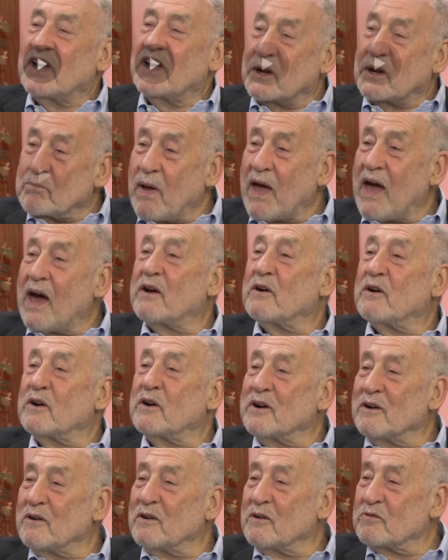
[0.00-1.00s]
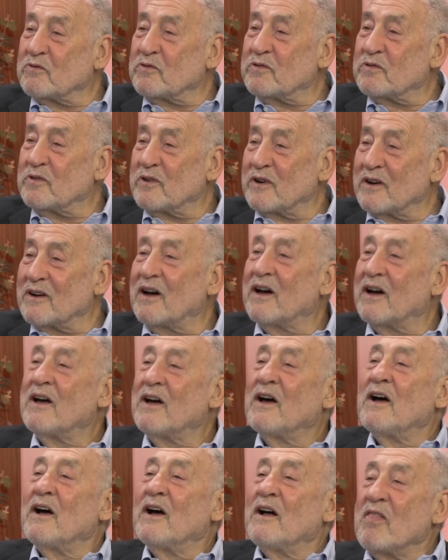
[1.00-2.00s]
Set a pattern of
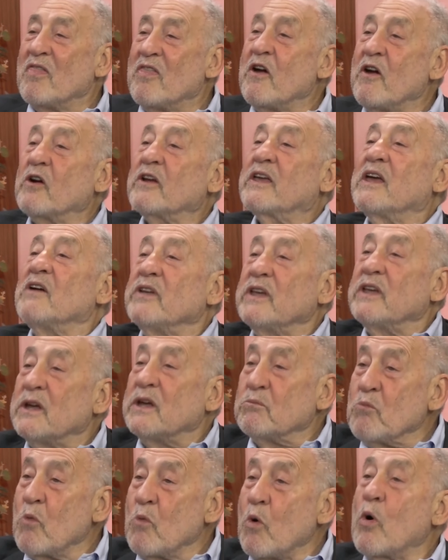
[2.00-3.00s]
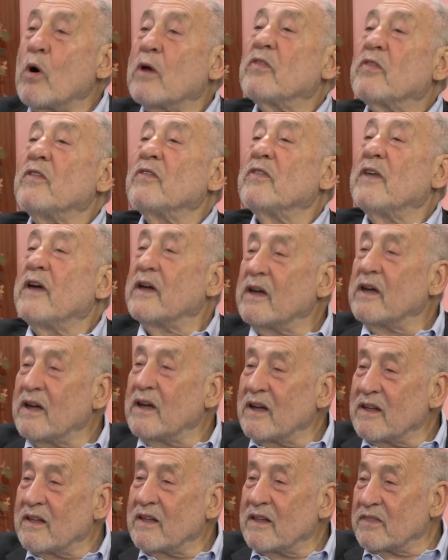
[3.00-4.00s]
they're giving in more than
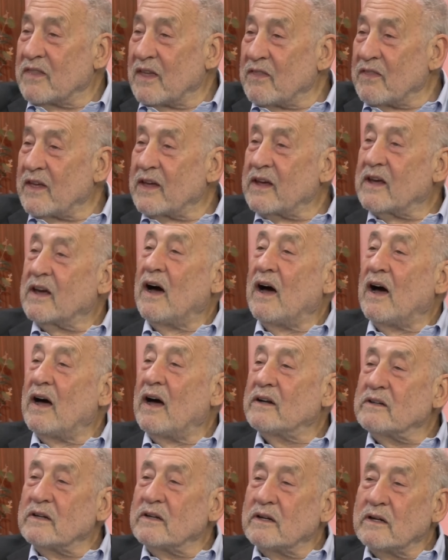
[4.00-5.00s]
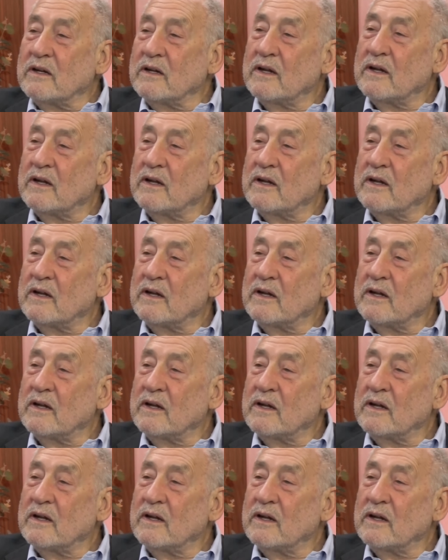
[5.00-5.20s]
they got.